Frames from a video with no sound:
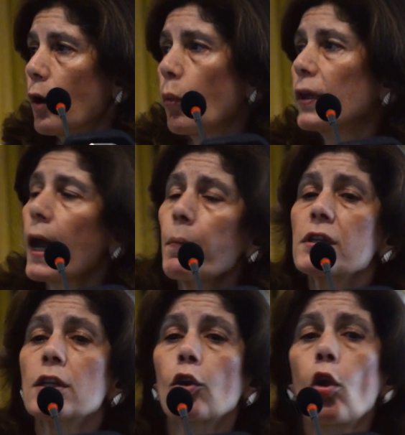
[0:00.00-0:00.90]
What
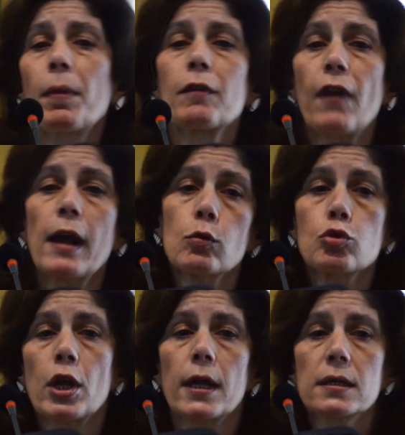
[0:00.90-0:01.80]
happens in global value
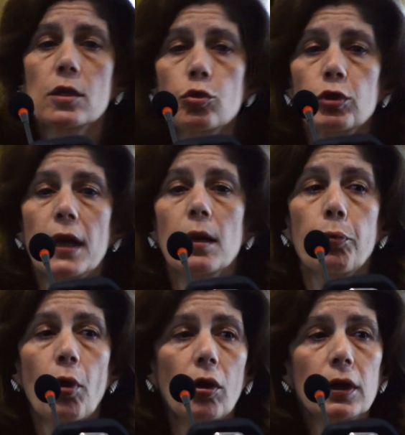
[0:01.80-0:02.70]
chains is you take a
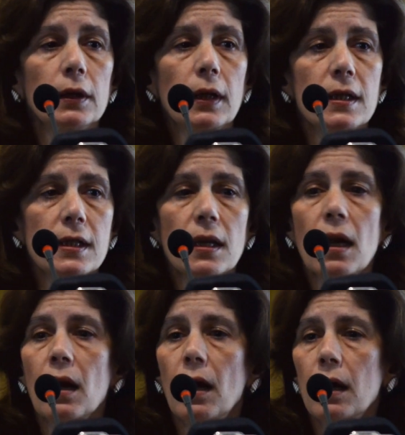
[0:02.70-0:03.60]
product, let's say
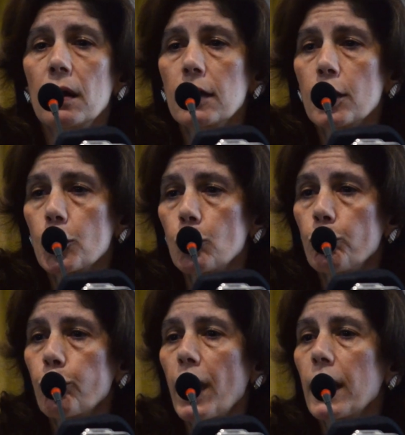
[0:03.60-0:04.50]
a car, you
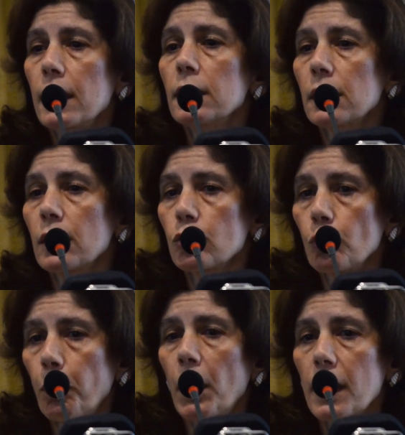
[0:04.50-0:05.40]
break it
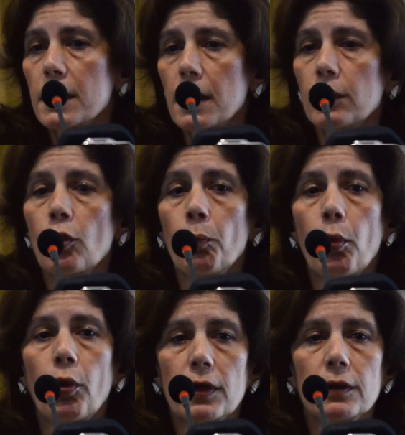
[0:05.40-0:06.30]
into parts and
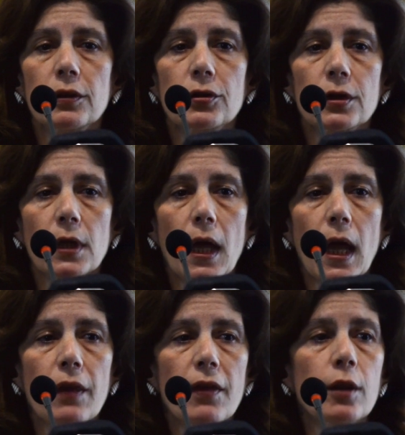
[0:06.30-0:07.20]
components,
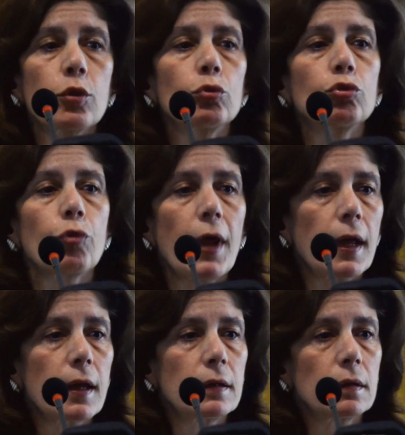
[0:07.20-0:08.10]
and then you
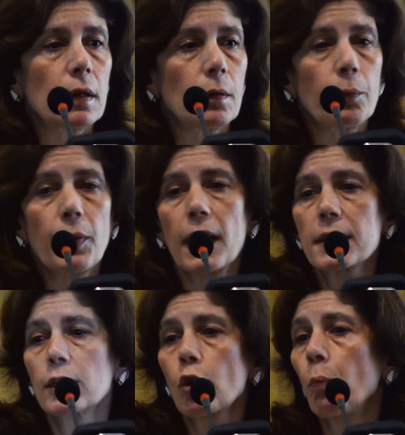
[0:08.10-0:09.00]
trade
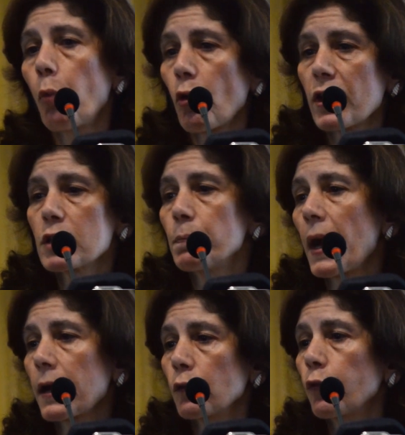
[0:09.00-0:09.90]
parts and components
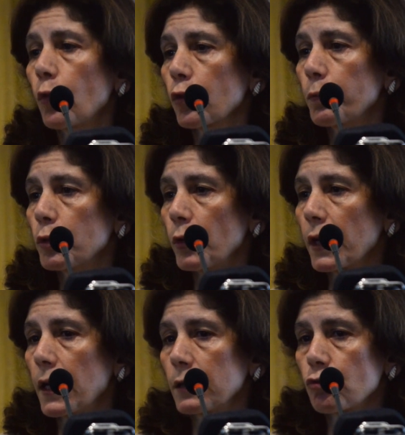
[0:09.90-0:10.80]
back and forth
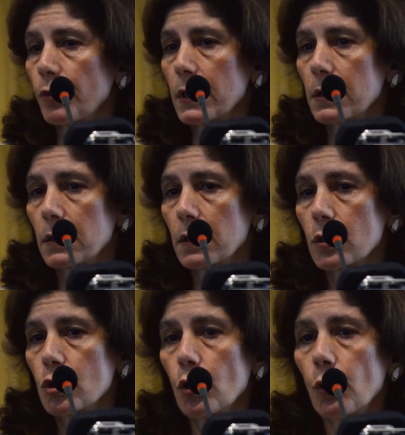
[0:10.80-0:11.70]
between countries.
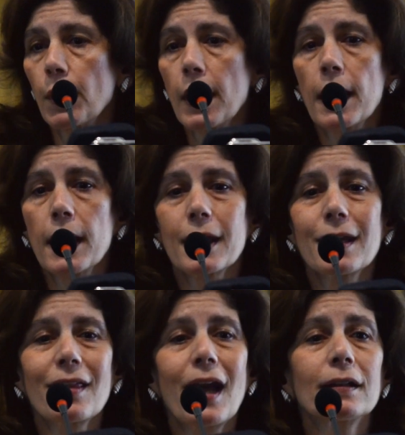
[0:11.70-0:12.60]
So
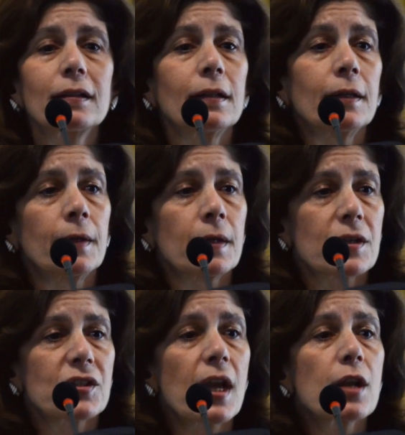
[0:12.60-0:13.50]
in that
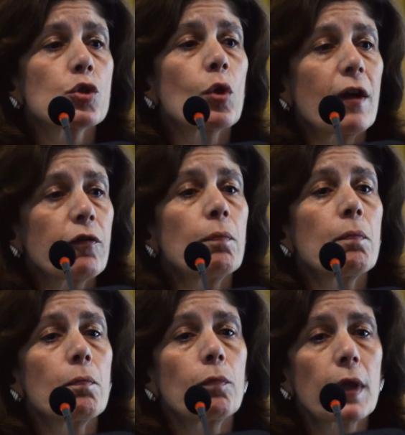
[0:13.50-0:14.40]
sense, you have,
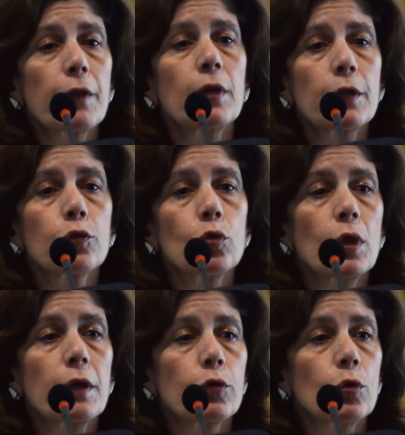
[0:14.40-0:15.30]
even if
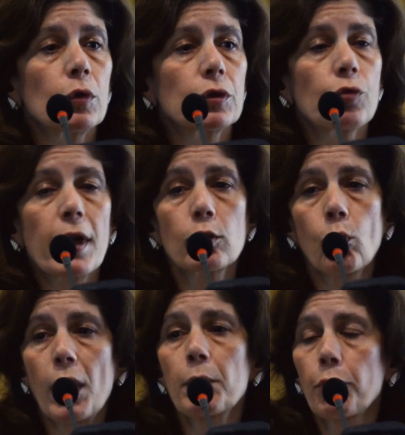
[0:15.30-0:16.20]
you
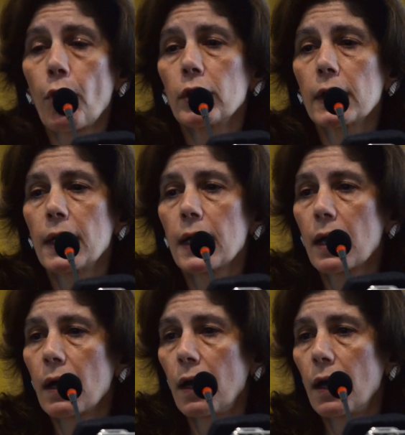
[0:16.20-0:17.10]
trade one product like
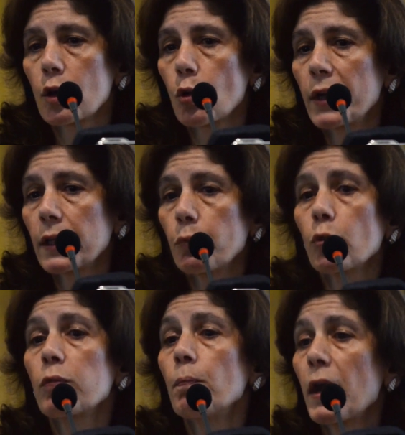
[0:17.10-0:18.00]
a car, you end up
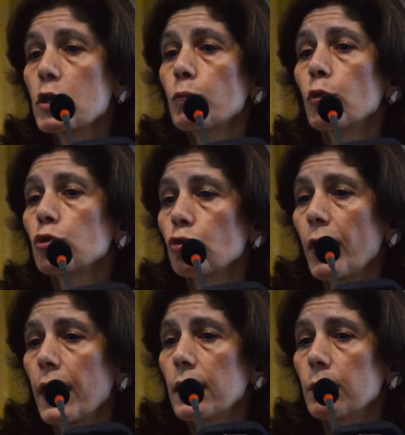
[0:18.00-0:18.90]
with much more
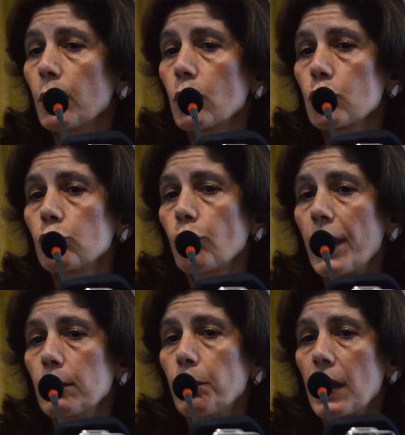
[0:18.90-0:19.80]
trade because you
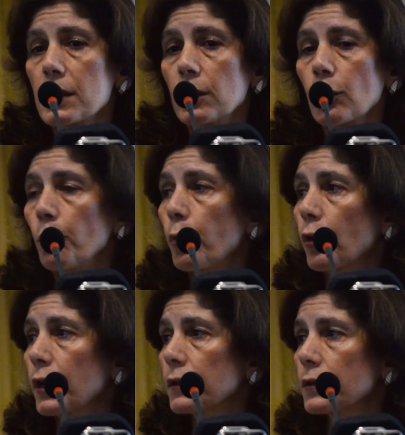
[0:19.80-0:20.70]
trade parts and
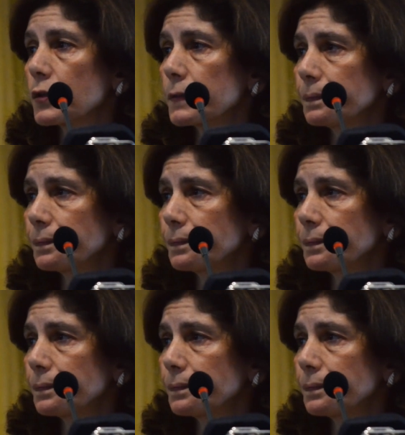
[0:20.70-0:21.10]
components.